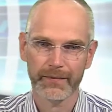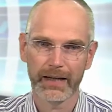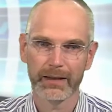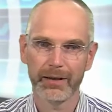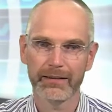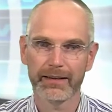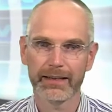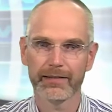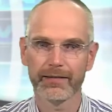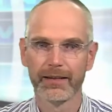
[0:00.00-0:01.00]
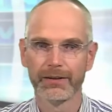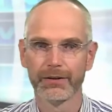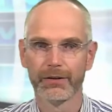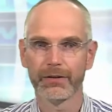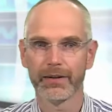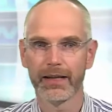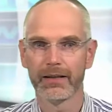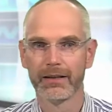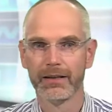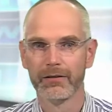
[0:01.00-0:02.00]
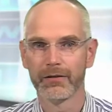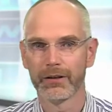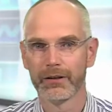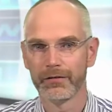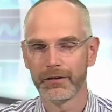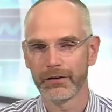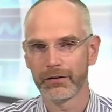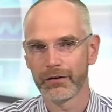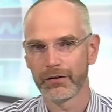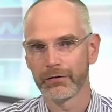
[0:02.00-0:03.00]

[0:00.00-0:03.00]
And the main thing is you look there for inefficiencies.